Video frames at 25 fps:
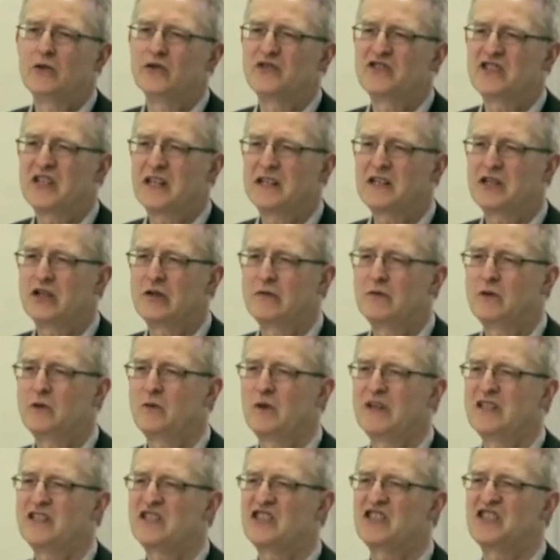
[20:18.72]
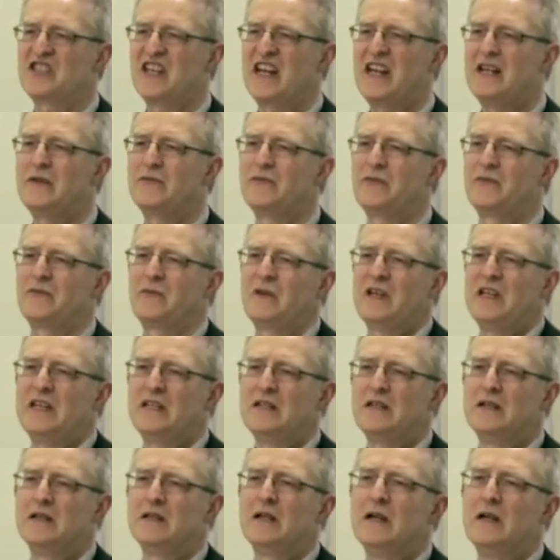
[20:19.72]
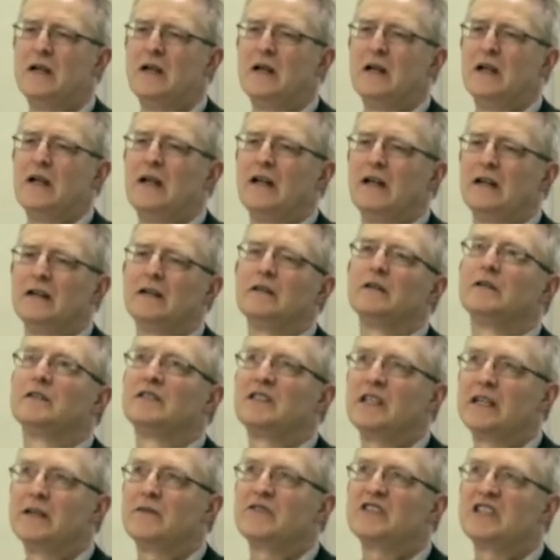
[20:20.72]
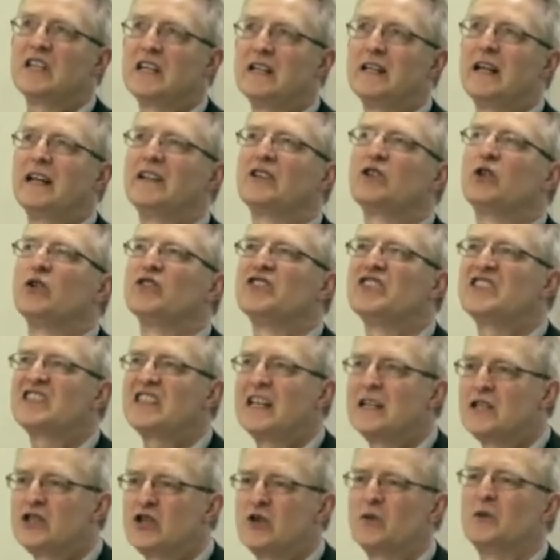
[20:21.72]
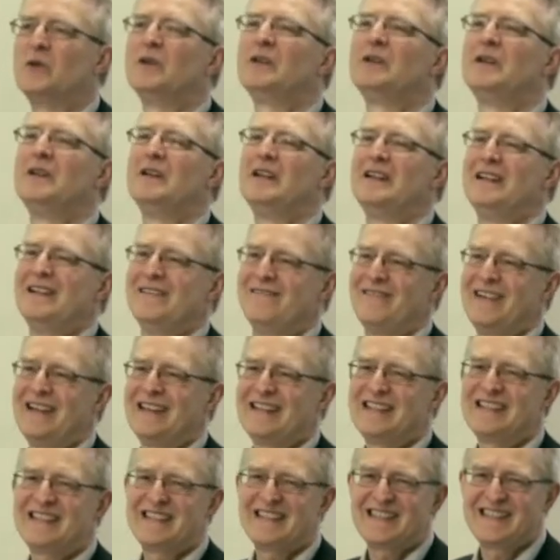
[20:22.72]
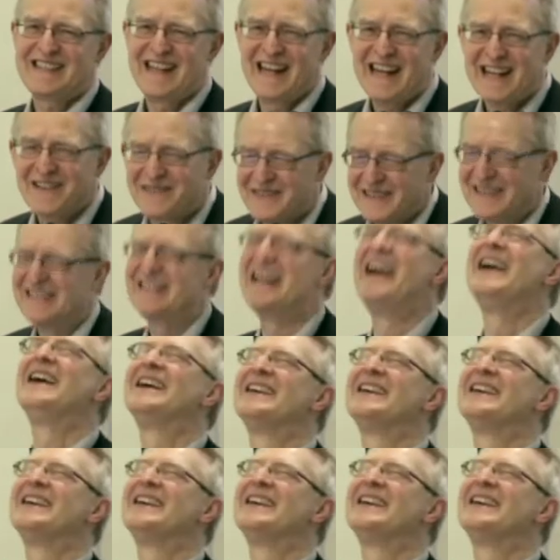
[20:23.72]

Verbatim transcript: and consensual, where the safe in safe, sane, and consensual, where the safe in